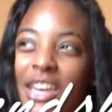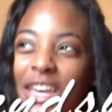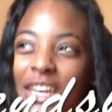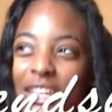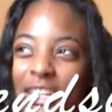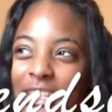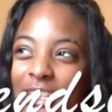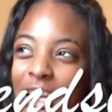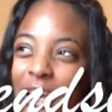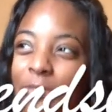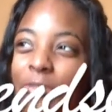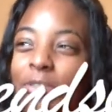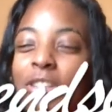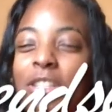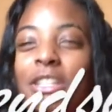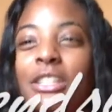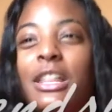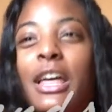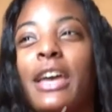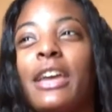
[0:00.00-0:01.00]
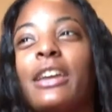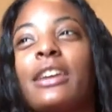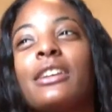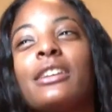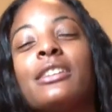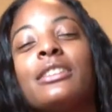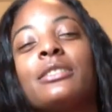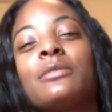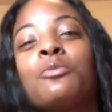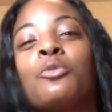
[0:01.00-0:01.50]
And it's not really like,
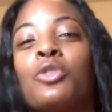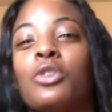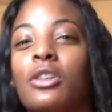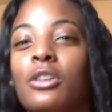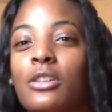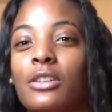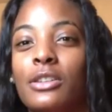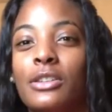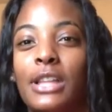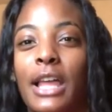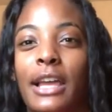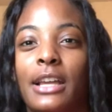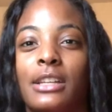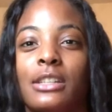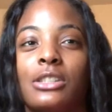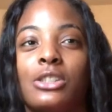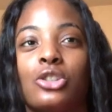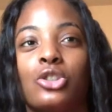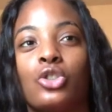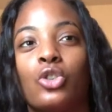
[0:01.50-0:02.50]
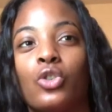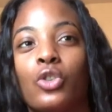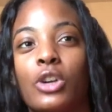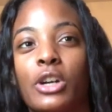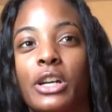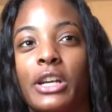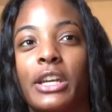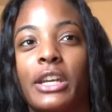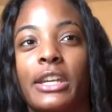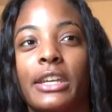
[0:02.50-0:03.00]
it's more like a
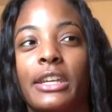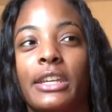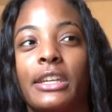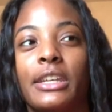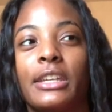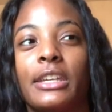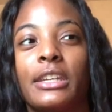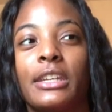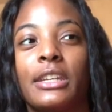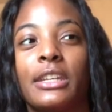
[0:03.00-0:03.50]
story